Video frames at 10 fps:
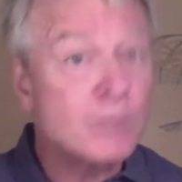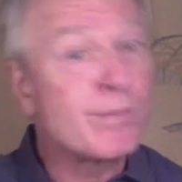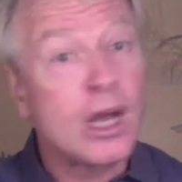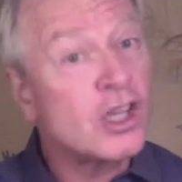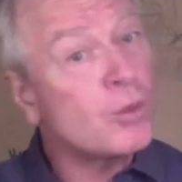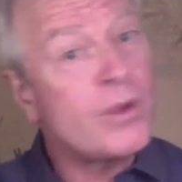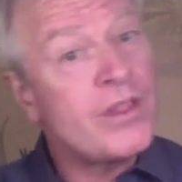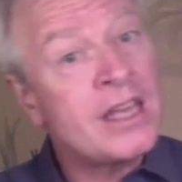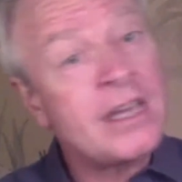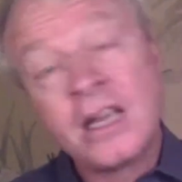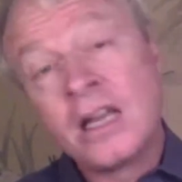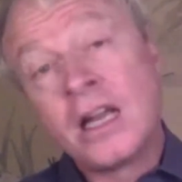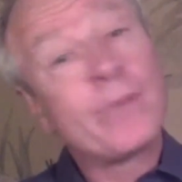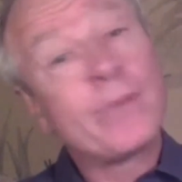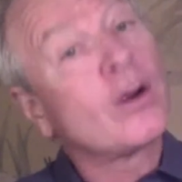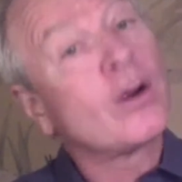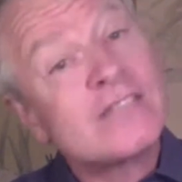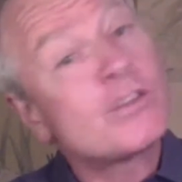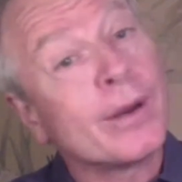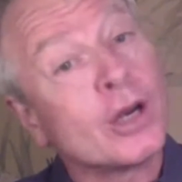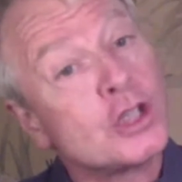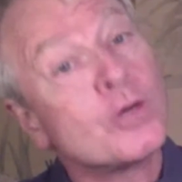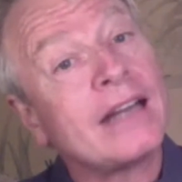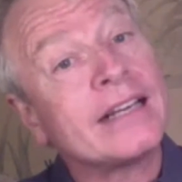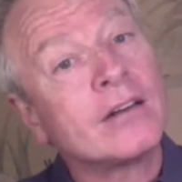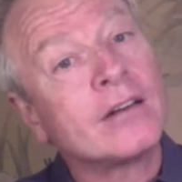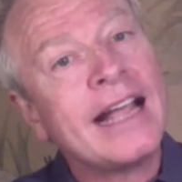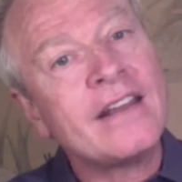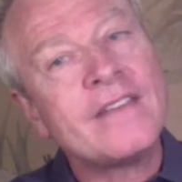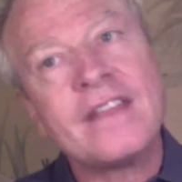but also within a progressive spirituality, right?